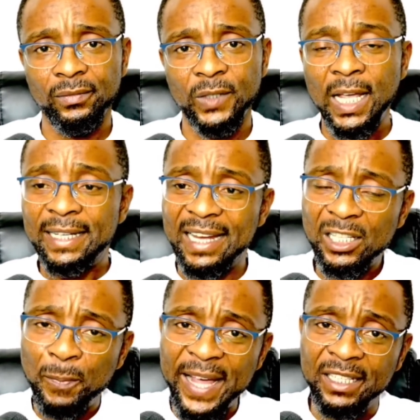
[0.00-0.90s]

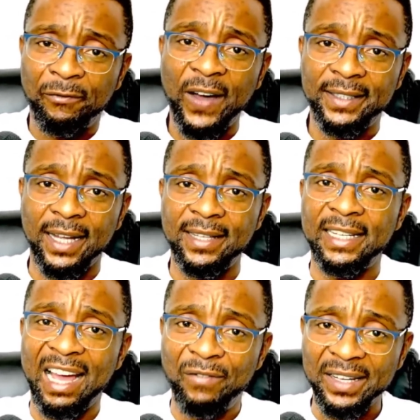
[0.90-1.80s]
Despite the fact that they
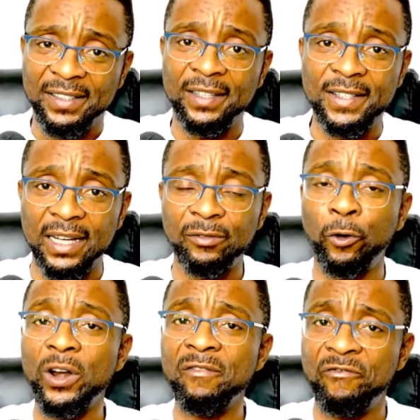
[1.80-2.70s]
have existed for
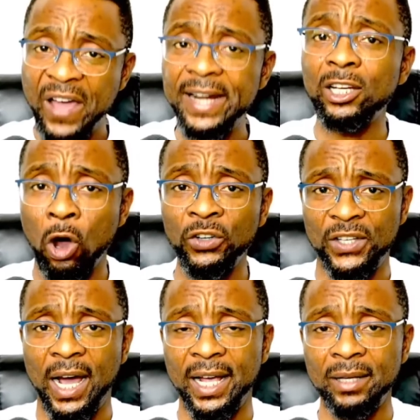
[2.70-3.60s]
a very long time,